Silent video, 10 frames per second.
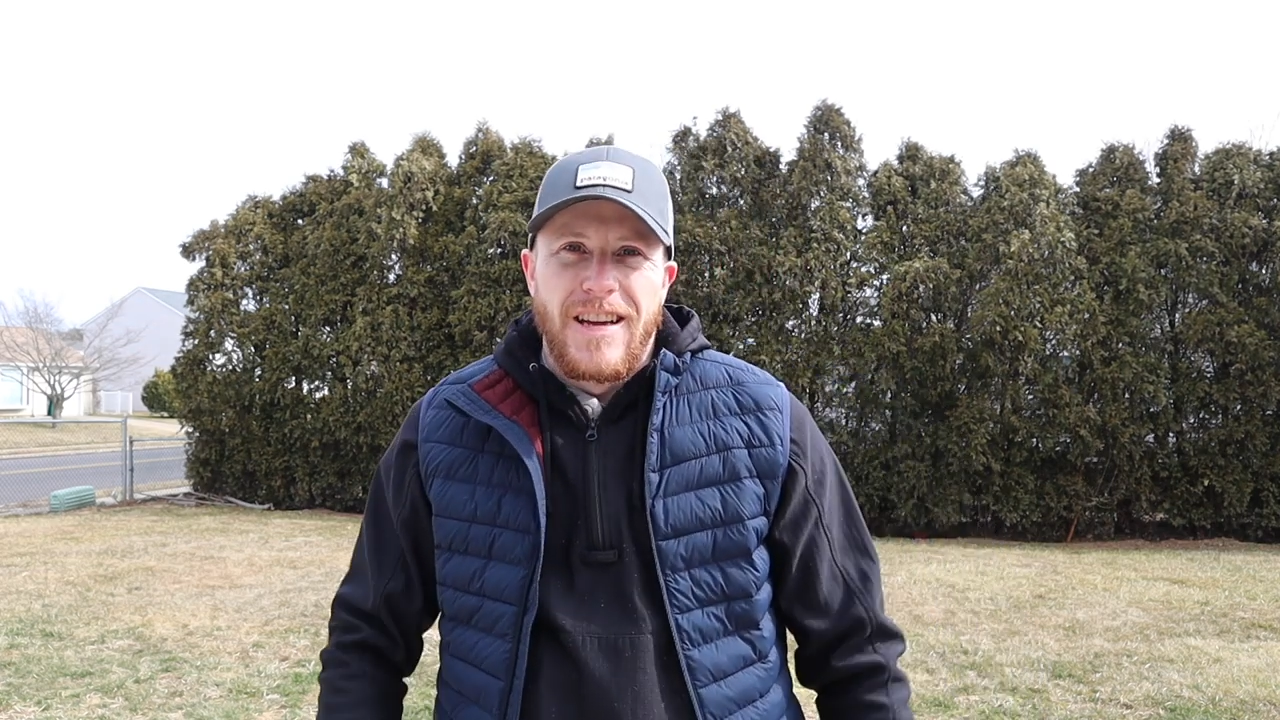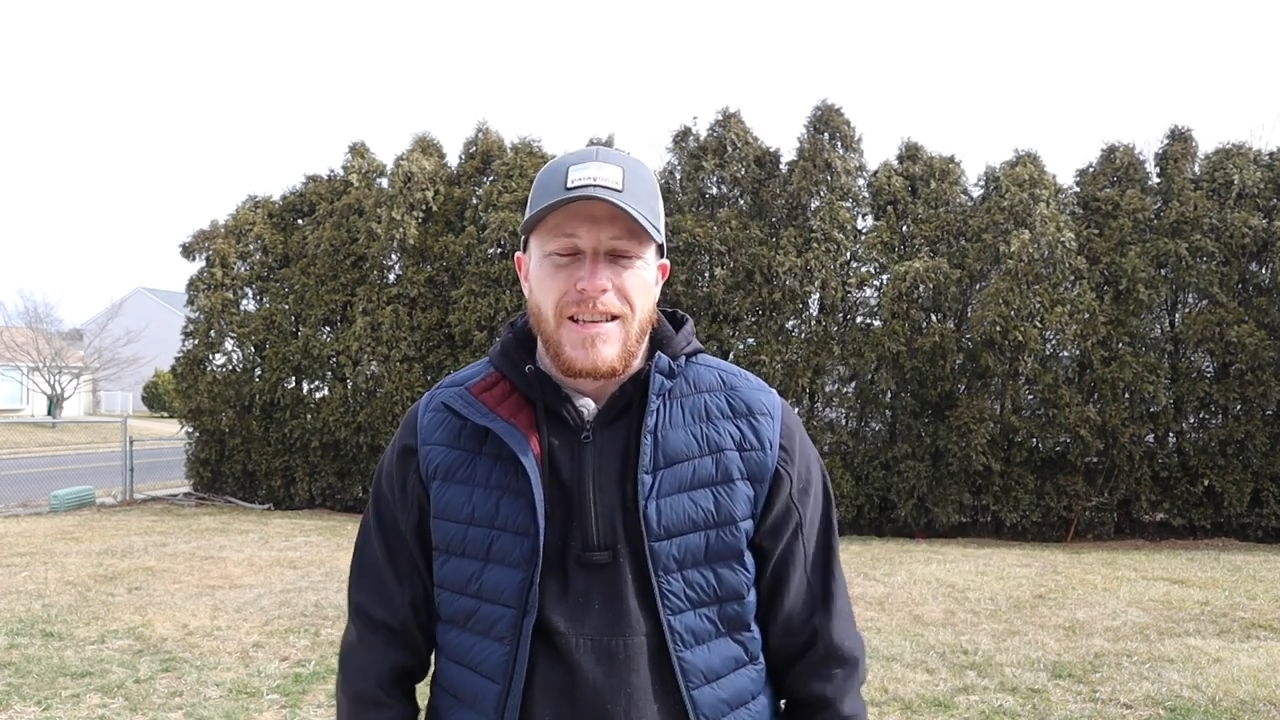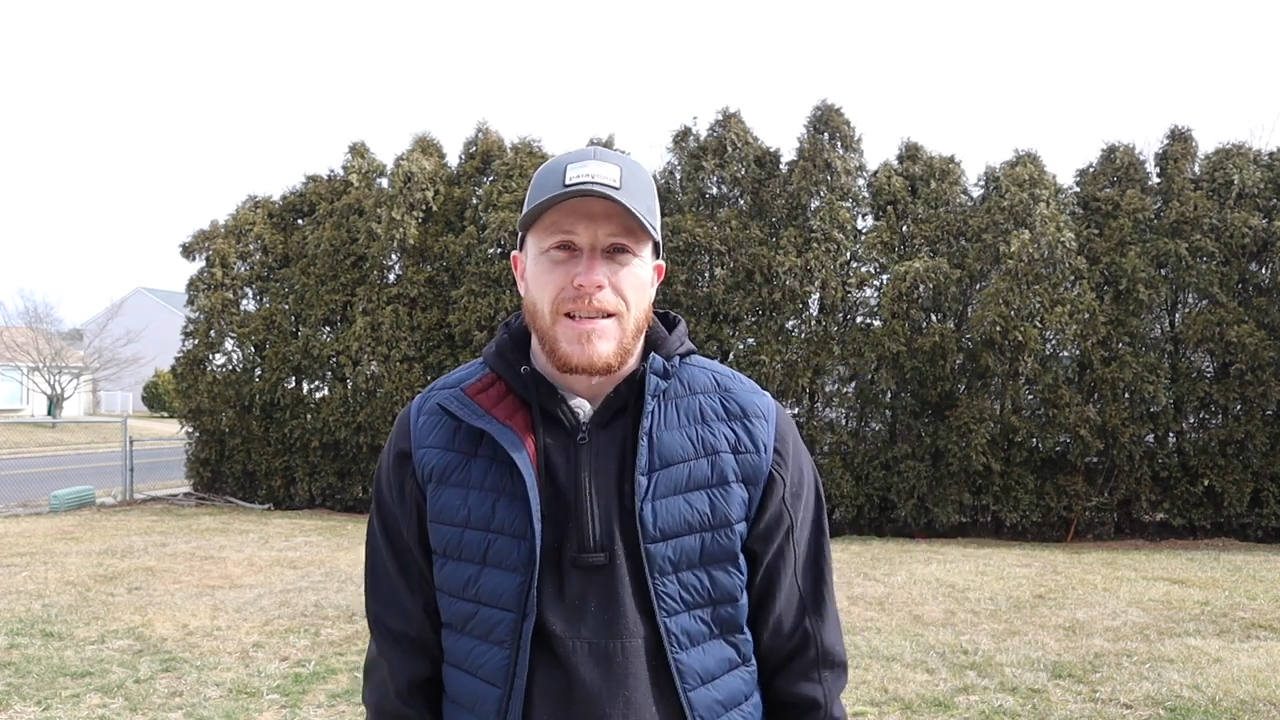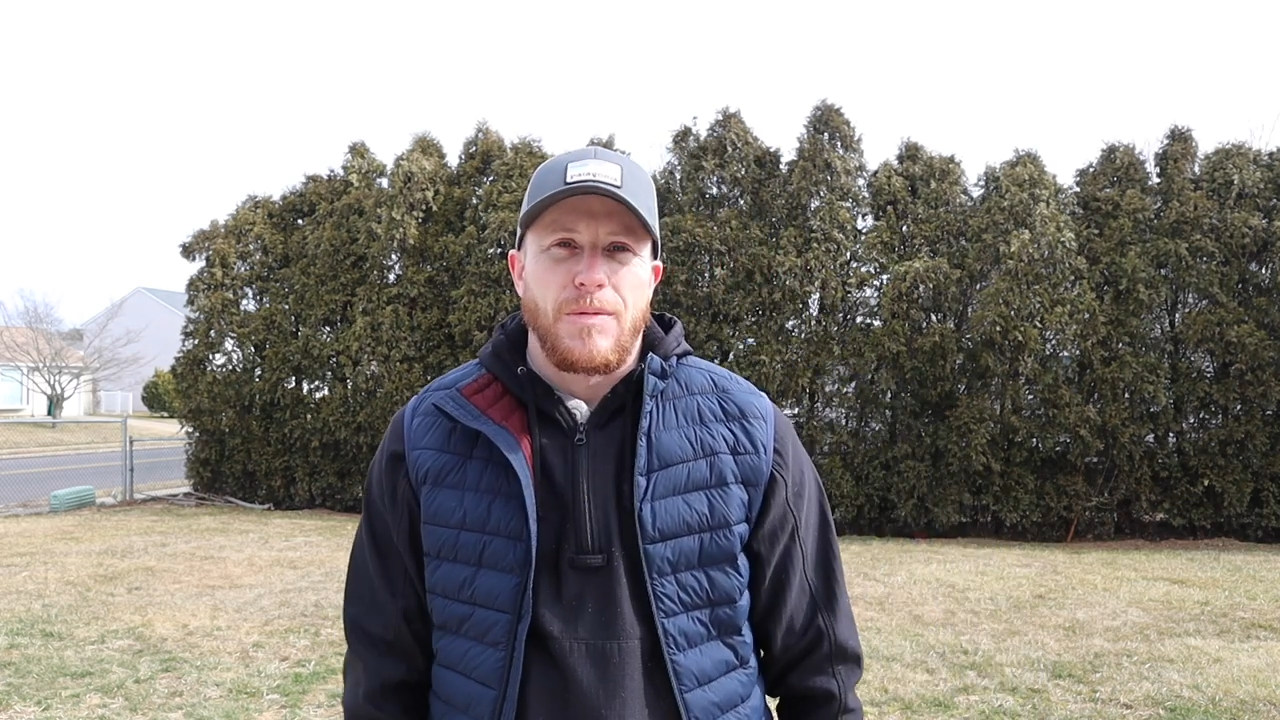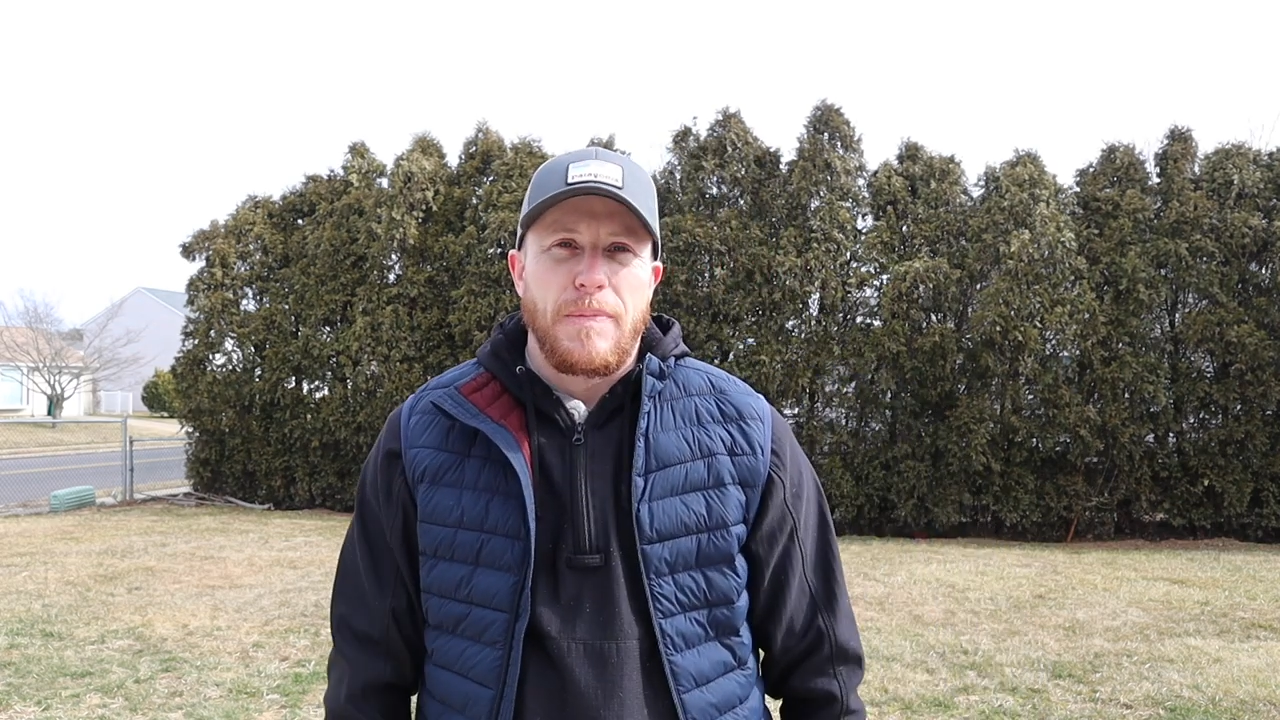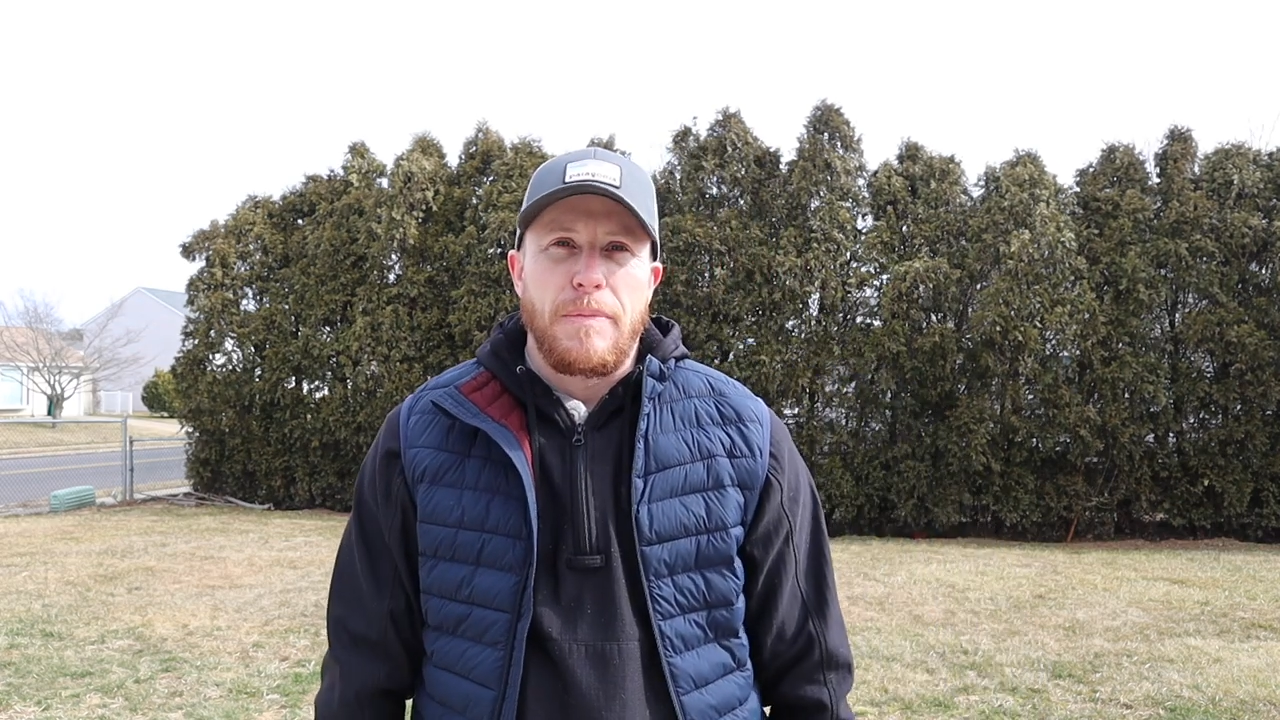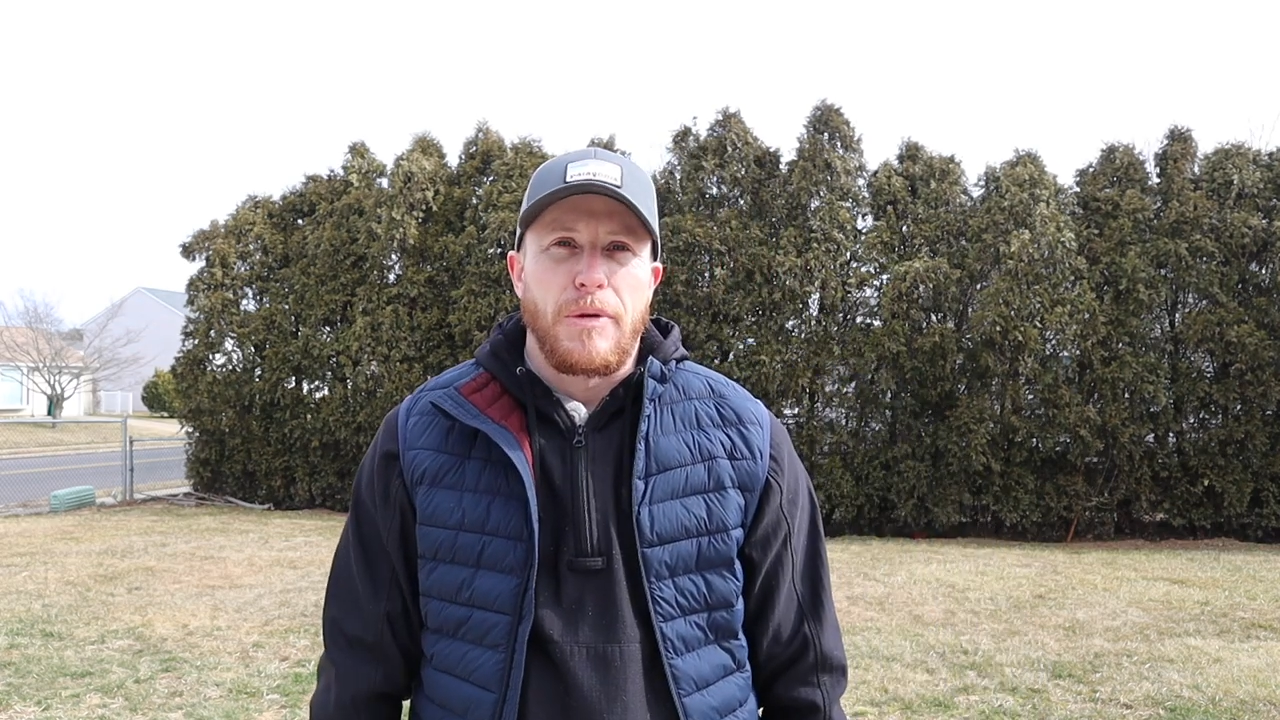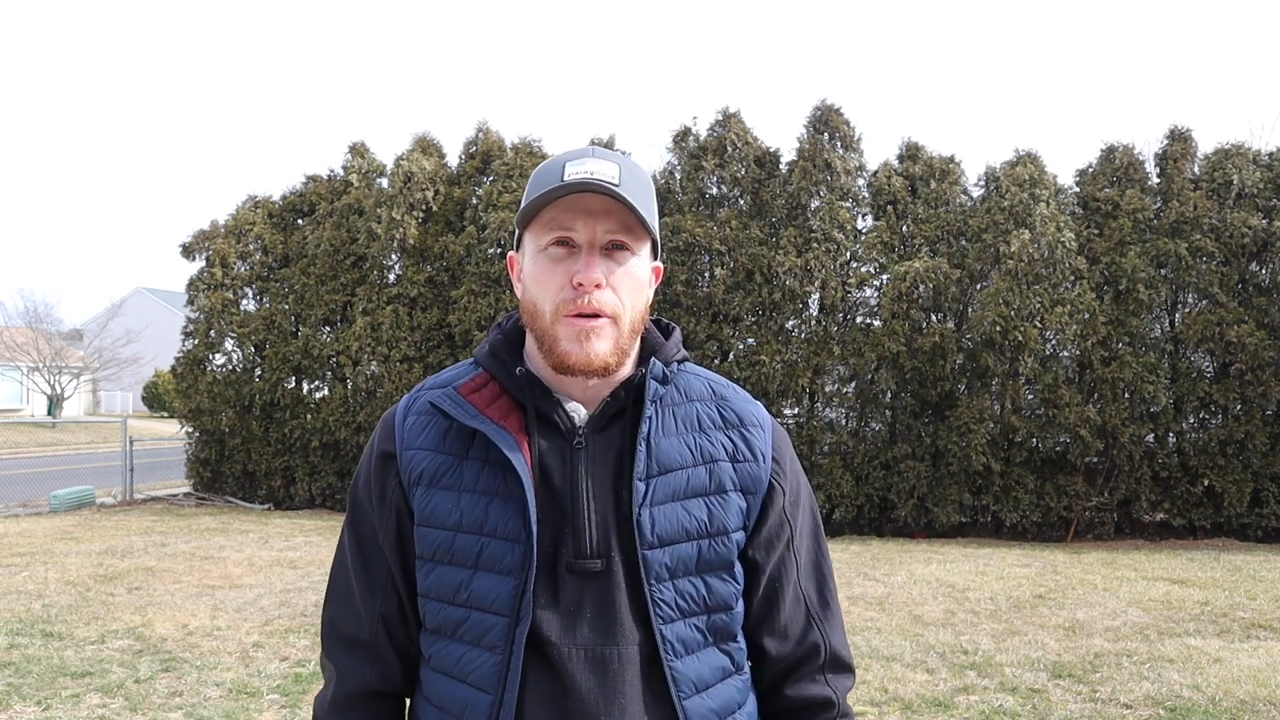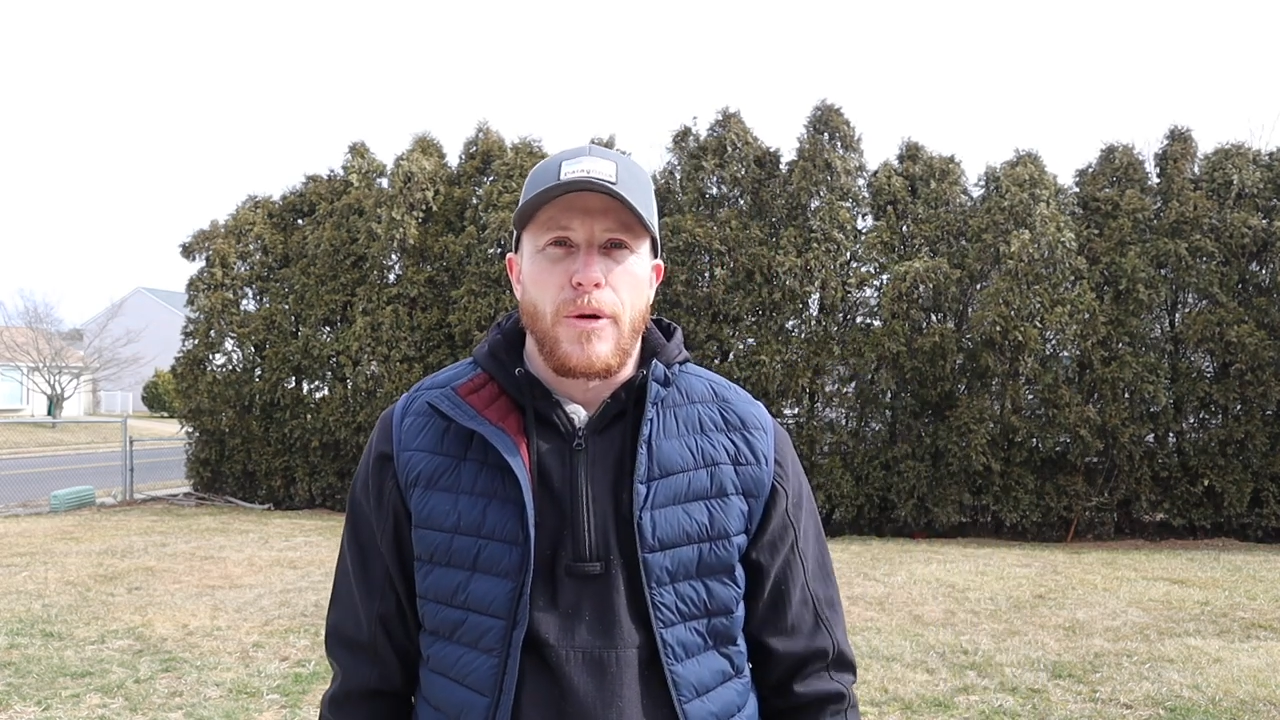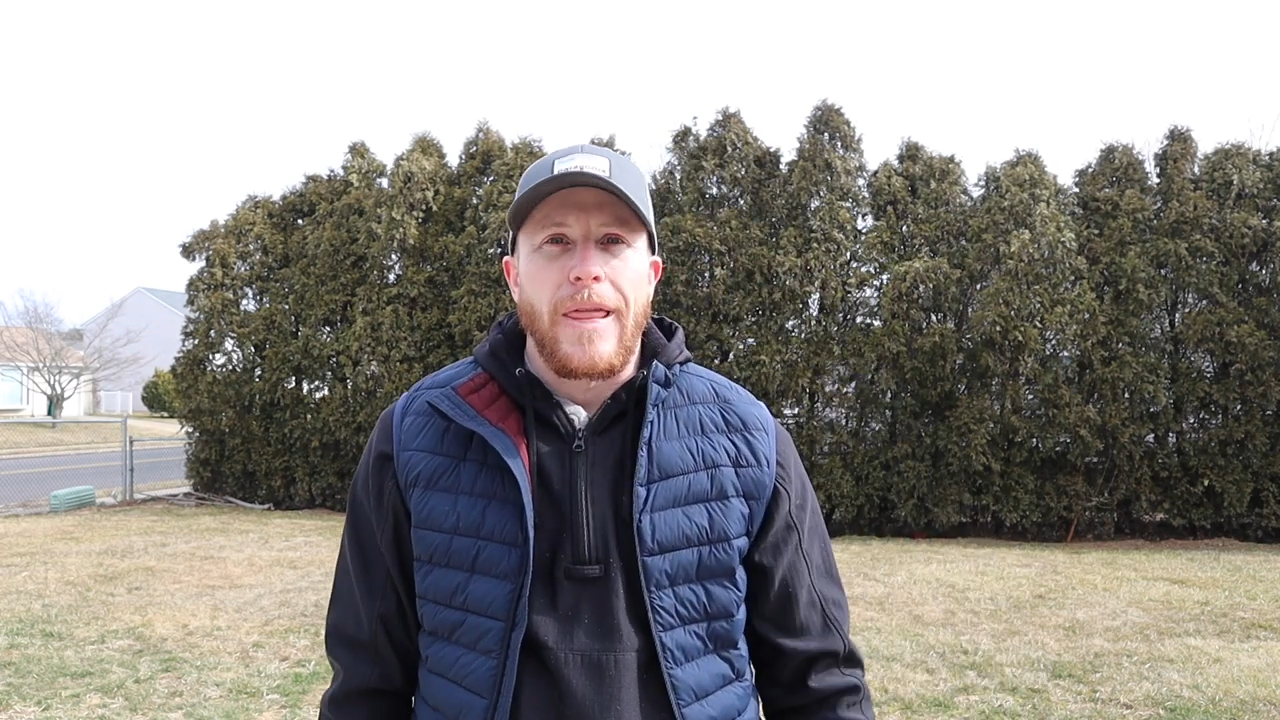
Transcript: it's like what people do